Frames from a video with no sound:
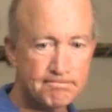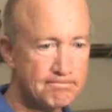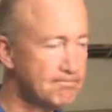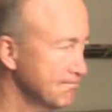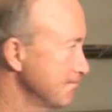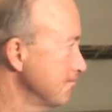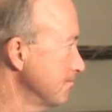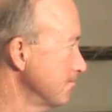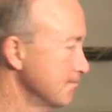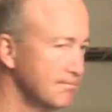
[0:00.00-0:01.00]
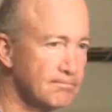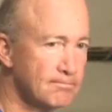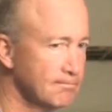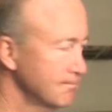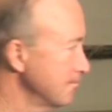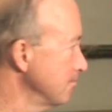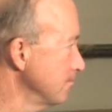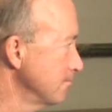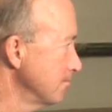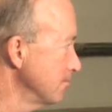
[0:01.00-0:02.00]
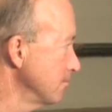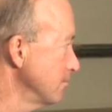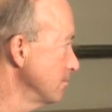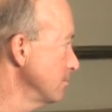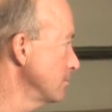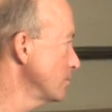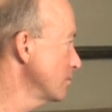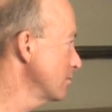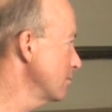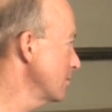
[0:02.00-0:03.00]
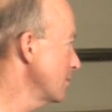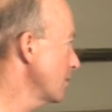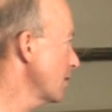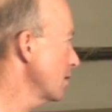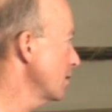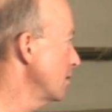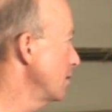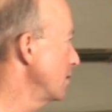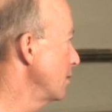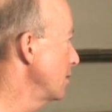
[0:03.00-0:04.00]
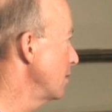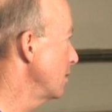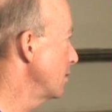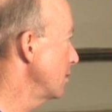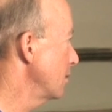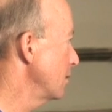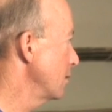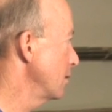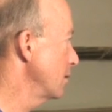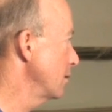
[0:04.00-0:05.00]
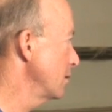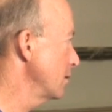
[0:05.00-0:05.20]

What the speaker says: Nothing is said.